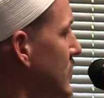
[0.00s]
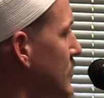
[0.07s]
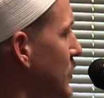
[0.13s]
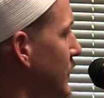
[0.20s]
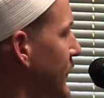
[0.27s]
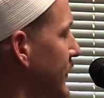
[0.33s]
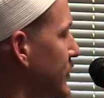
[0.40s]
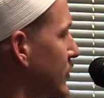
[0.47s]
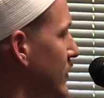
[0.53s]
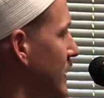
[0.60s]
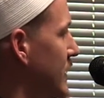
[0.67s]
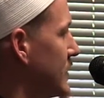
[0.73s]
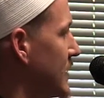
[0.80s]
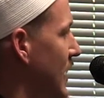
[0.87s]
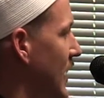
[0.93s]
in the
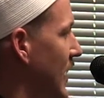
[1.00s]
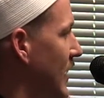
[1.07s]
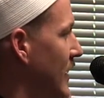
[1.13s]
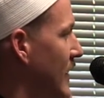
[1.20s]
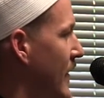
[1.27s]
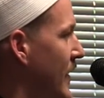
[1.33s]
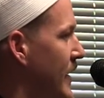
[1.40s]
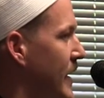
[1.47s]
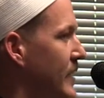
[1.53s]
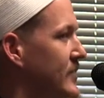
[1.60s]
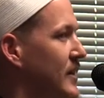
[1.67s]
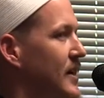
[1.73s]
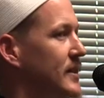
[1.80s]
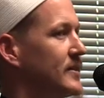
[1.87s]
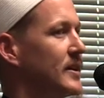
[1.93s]
Mufassirin say is
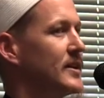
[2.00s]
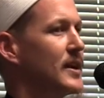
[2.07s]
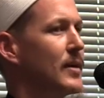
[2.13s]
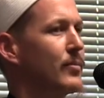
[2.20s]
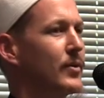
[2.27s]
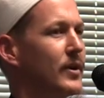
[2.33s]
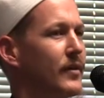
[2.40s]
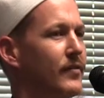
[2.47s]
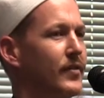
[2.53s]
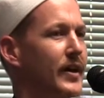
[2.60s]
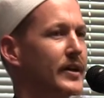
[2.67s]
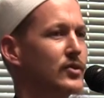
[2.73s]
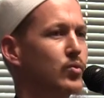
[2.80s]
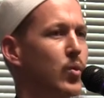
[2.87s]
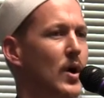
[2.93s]
that it's a number of
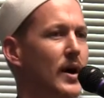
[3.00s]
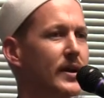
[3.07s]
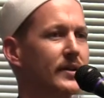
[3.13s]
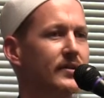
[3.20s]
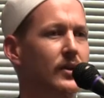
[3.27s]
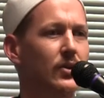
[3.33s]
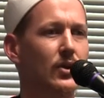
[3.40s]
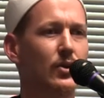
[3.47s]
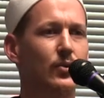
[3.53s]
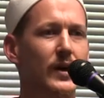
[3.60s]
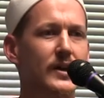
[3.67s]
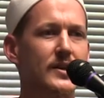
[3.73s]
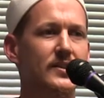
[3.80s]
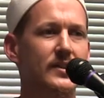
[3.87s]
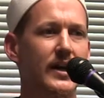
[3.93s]
things. One is that the
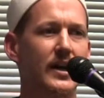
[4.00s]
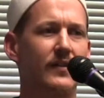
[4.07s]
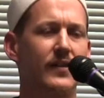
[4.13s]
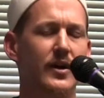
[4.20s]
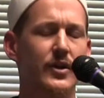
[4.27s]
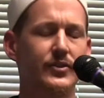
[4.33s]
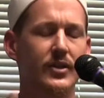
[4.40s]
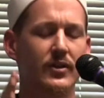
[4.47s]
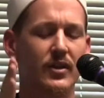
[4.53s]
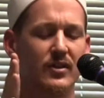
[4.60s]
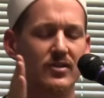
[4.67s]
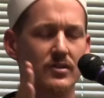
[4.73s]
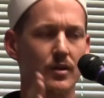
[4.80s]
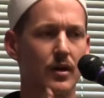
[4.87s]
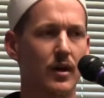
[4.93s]
greatest sign of all is that
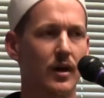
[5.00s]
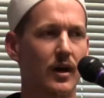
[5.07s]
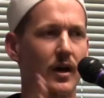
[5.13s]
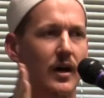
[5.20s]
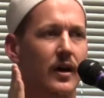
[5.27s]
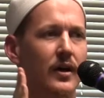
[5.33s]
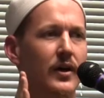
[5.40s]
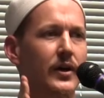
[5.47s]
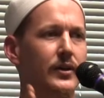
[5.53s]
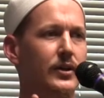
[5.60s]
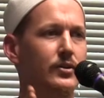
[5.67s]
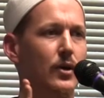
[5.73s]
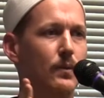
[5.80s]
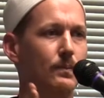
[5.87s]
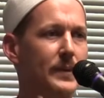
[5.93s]
there's talk,
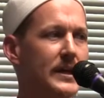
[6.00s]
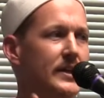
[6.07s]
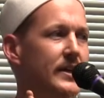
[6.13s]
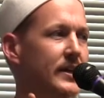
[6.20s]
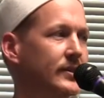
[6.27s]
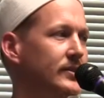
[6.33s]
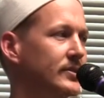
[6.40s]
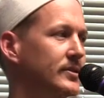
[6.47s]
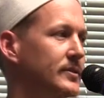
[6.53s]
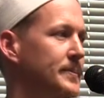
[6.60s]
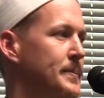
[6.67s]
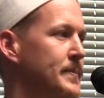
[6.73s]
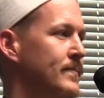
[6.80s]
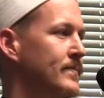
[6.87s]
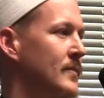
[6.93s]
there's obedience.
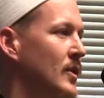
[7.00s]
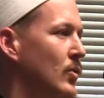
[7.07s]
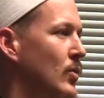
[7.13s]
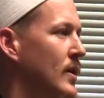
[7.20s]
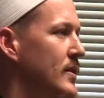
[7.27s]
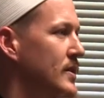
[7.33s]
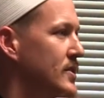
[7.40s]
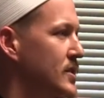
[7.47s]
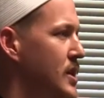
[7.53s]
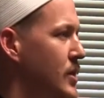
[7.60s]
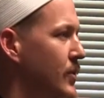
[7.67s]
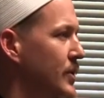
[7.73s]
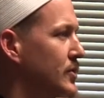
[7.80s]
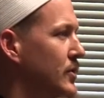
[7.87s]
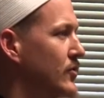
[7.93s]
One of the
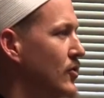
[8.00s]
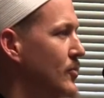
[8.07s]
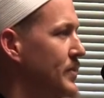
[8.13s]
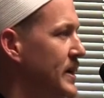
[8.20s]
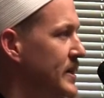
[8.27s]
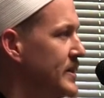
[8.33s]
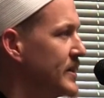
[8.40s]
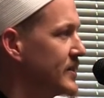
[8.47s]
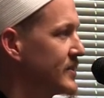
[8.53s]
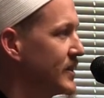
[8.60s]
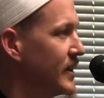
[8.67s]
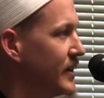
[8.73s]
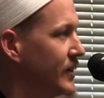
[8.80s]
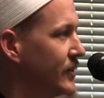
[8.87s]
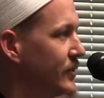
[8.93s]
secrets of obedience
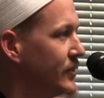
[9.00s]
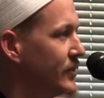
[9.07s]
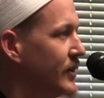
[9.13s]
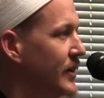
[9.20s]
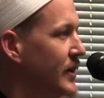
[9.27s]
is,